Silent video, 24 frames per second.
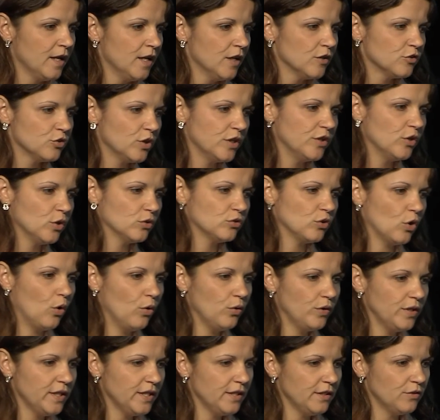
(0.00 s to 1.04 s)
So not
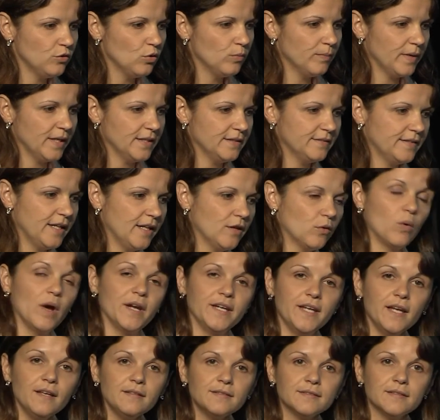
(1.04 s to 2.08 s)
only you maintain
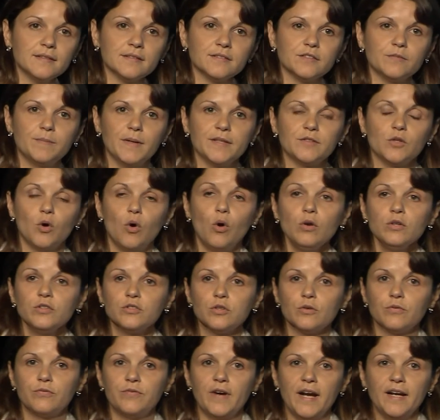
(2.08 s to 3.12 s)
quiescence, but
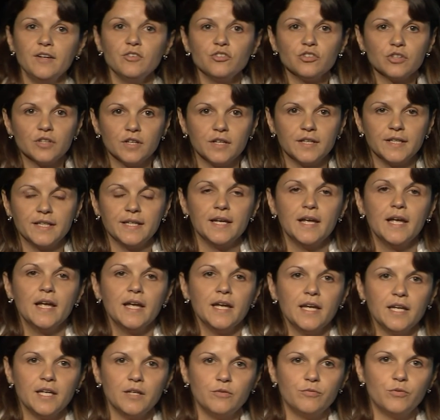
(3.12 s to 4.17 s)
also functionally,
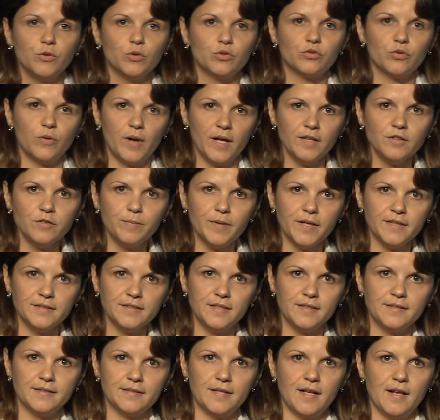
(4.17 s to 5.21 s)
if you transplant
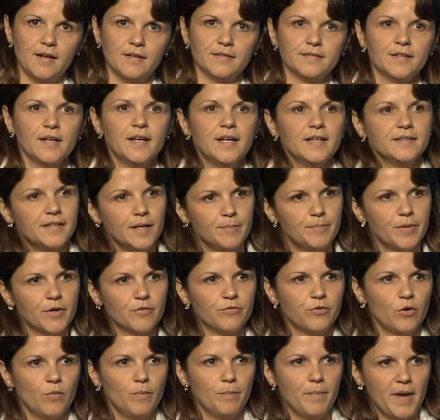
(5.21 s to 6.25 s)
these cells, they
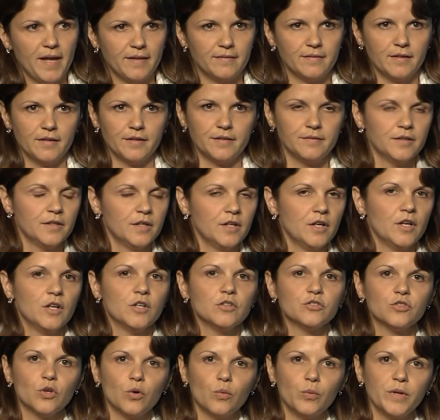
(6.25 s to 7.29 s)
perform better.
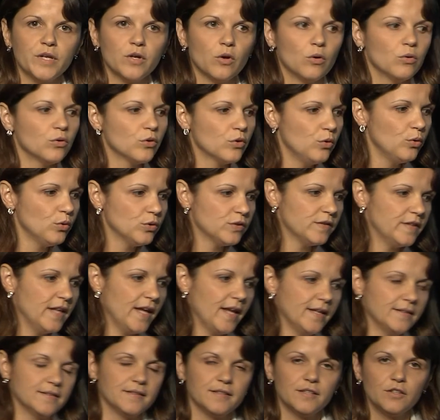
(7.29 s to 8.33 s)
So we conclude
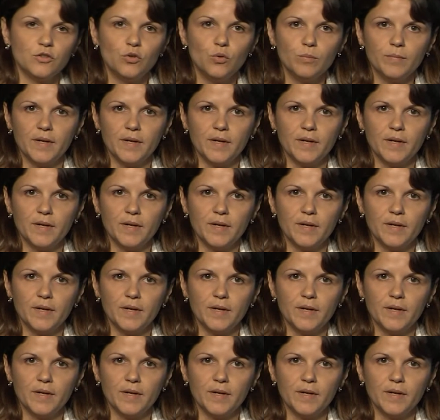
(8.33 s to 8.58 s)
that you